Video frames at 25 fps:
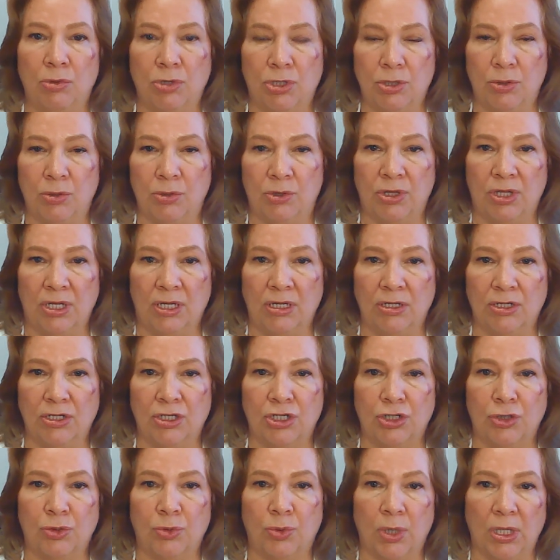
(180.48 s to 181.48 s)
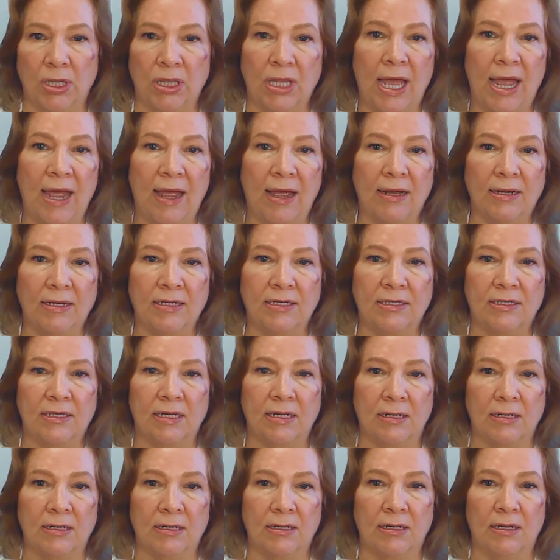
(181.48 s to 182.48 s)
do things to relax
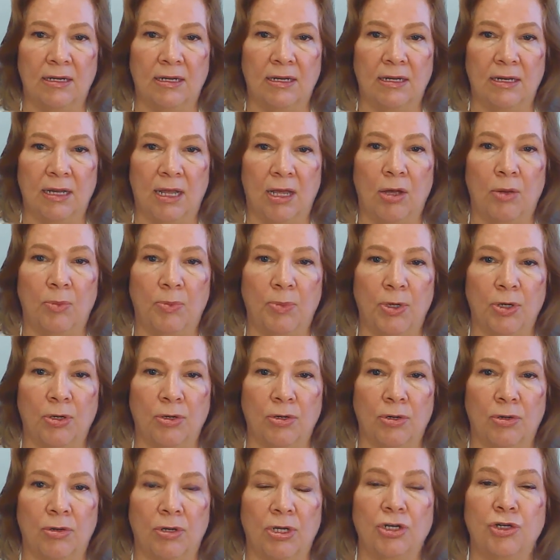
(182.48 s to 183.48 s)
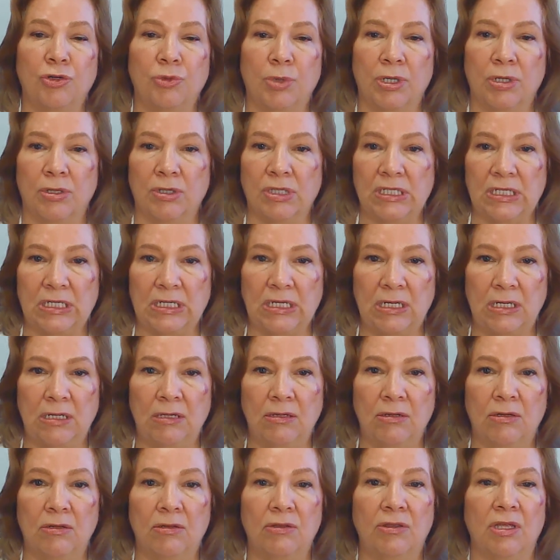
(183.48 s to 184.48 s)
and help your adrenals to
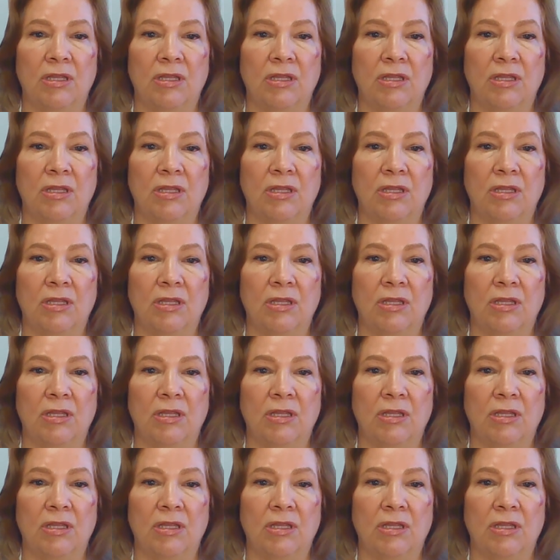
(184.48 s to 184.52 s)
heal,